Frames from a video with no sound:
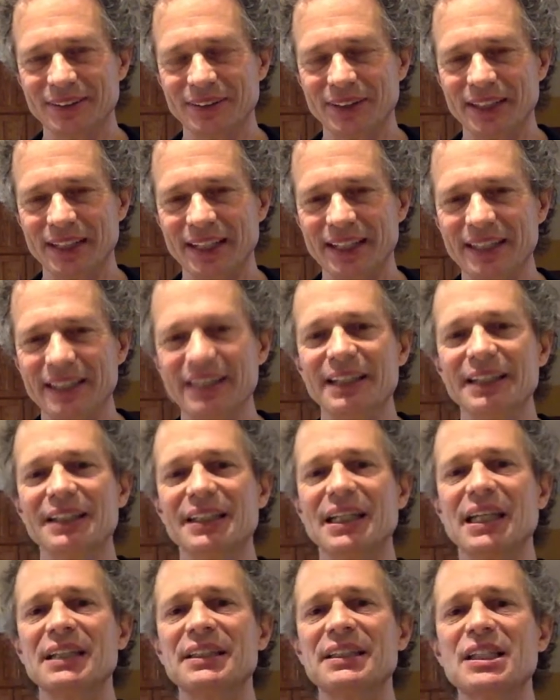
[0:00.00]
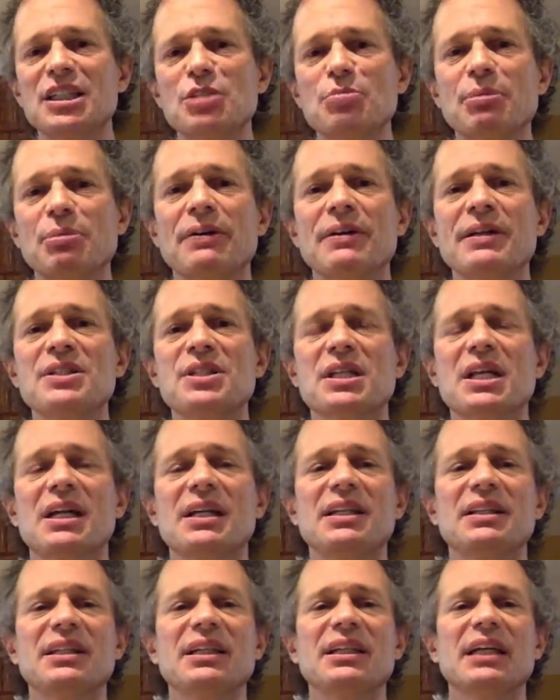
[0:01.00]
Okay? Can't experience
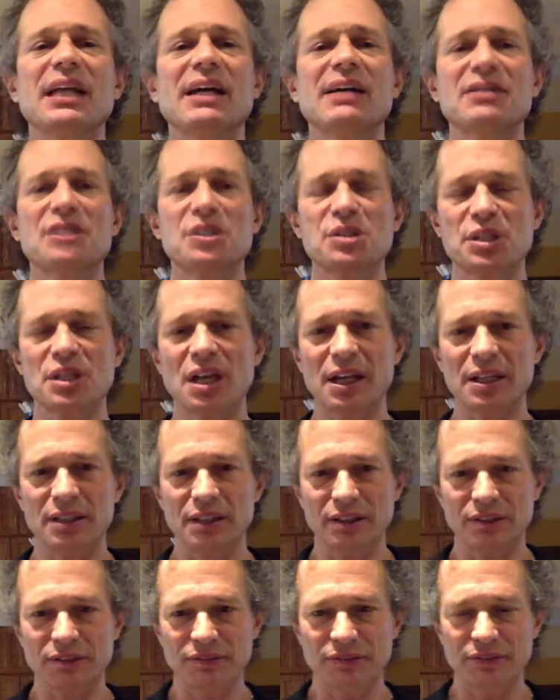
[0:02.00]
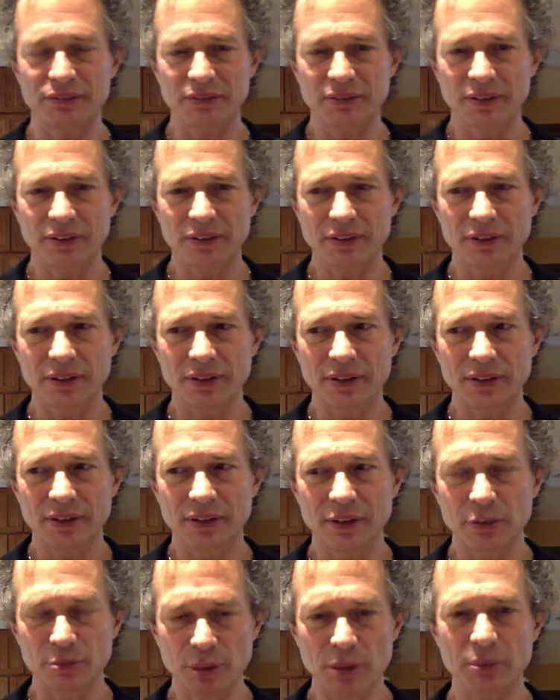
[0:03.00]
anything outside of
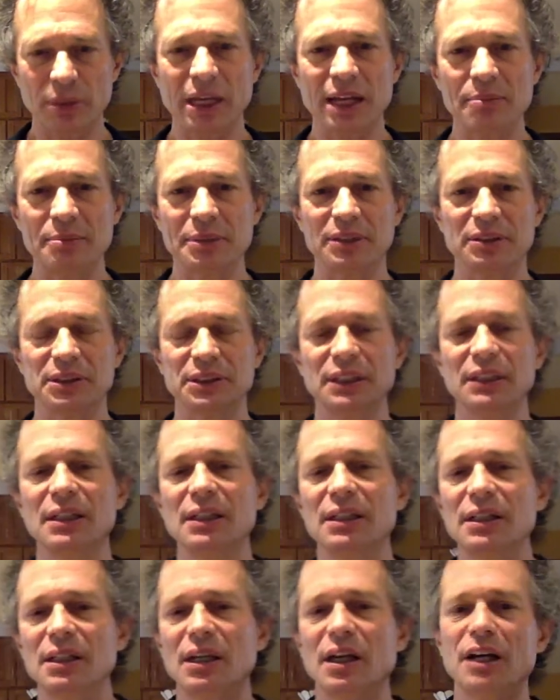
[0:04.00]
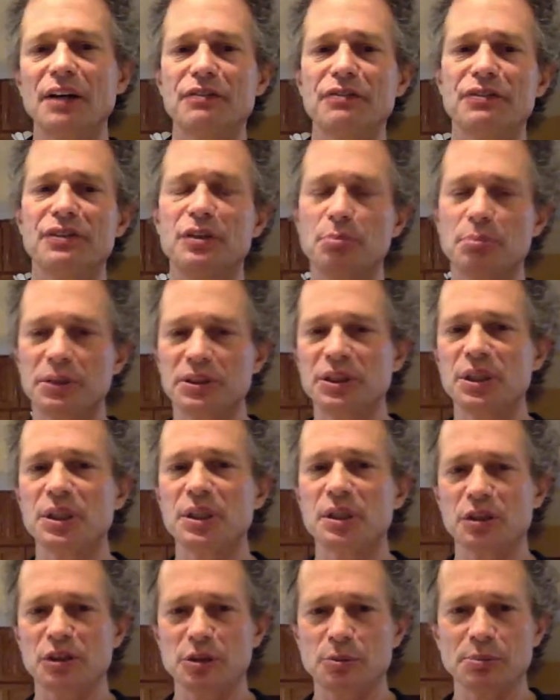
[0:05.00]
the parameters of the
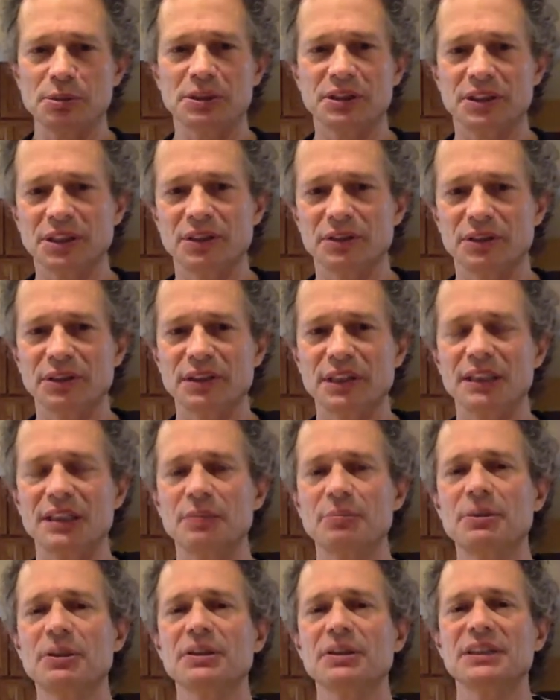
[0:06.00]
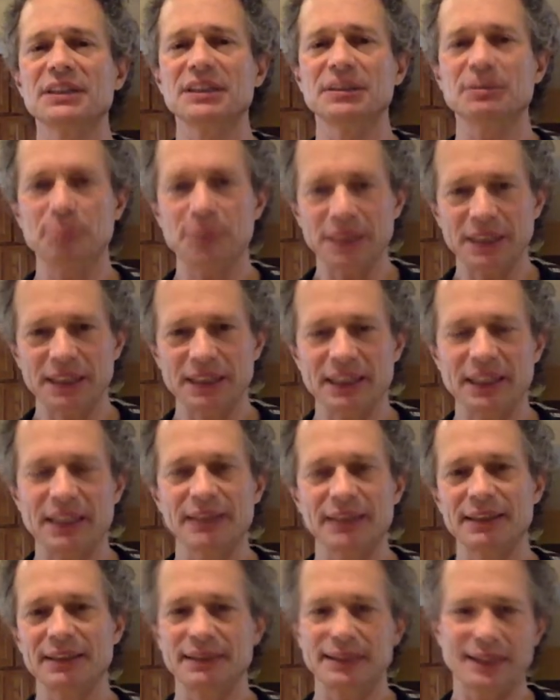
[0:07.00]
particular persona that the person's being at
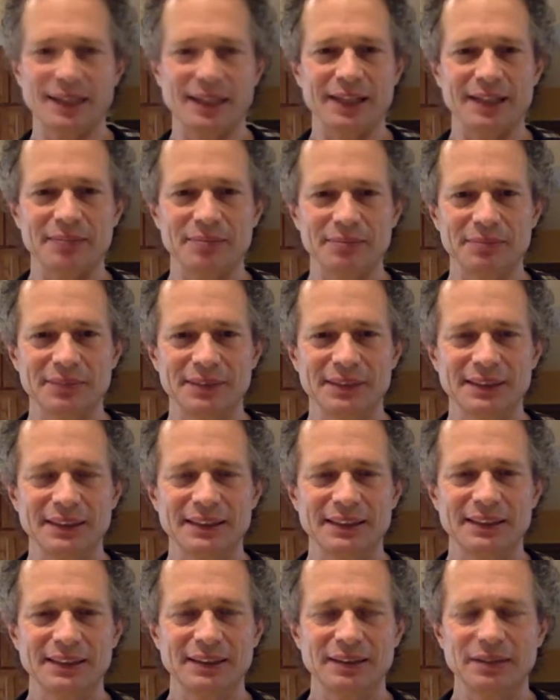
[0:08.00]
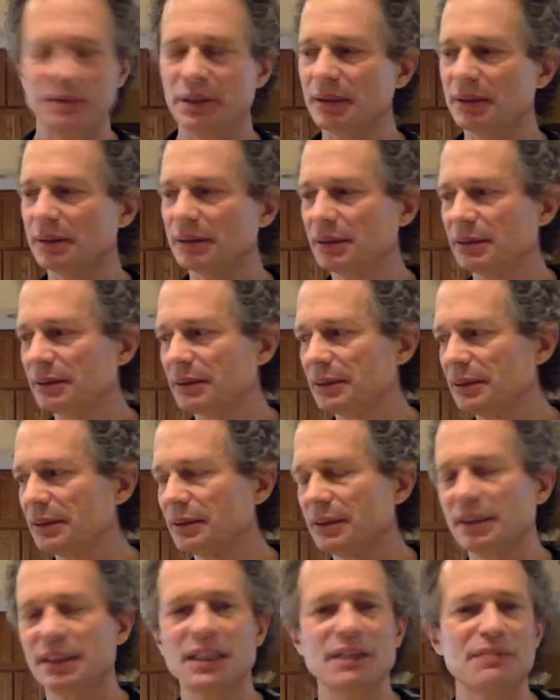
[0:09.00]
the time. Let me
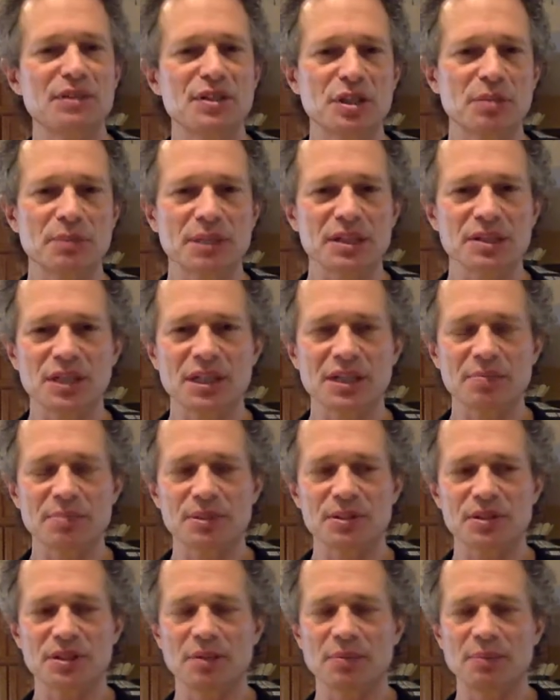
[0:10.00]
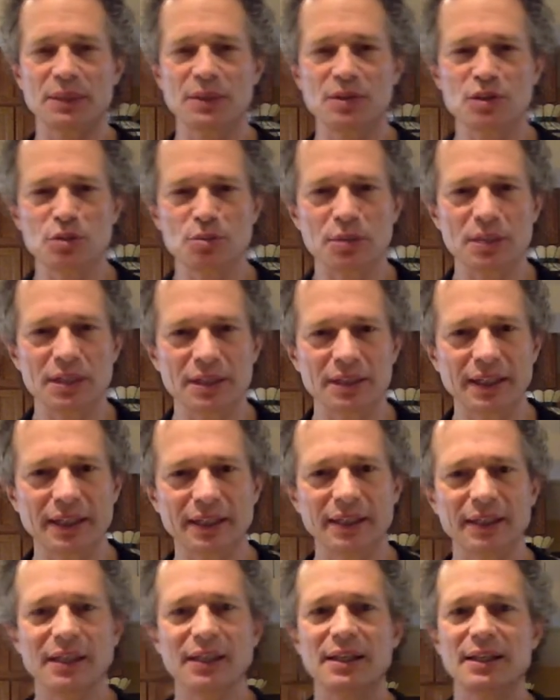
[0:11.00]
give you some examples. Somebody who's being like
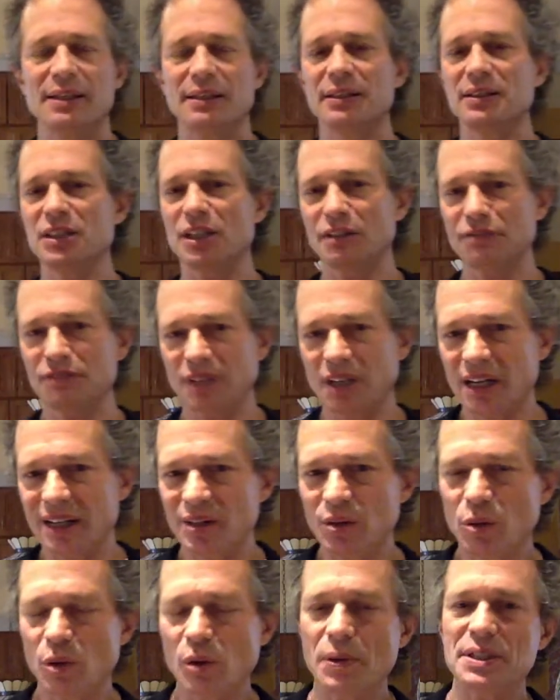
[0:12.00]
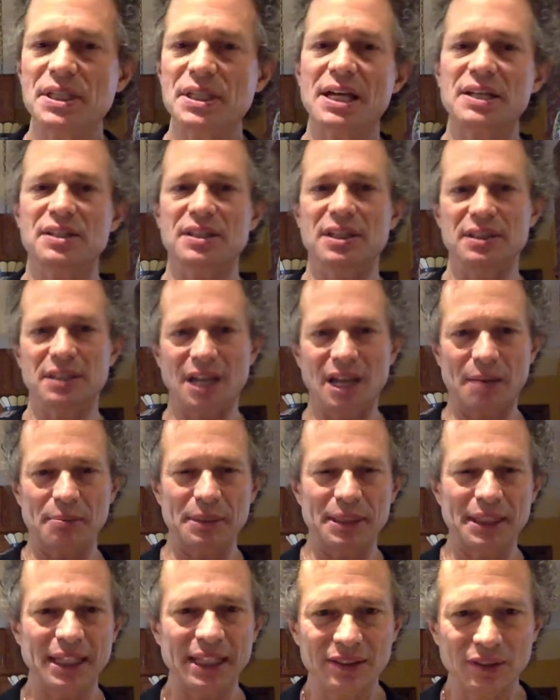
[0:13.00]
the tough guy who always has to
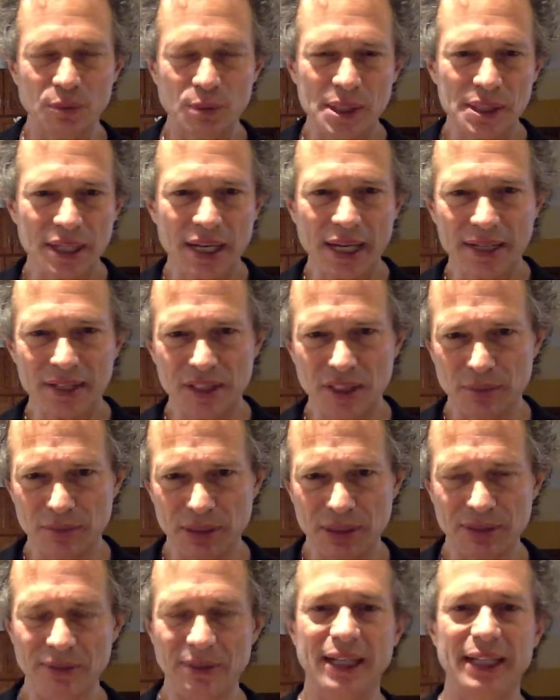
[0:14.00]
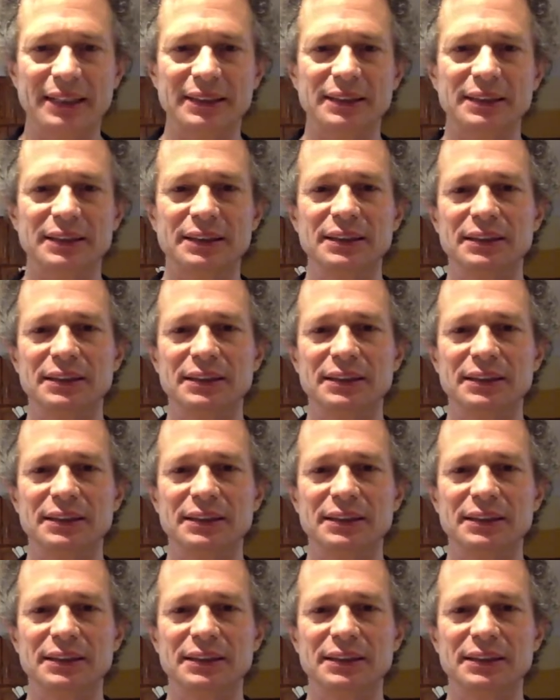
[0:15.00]
dominate, always has to be right.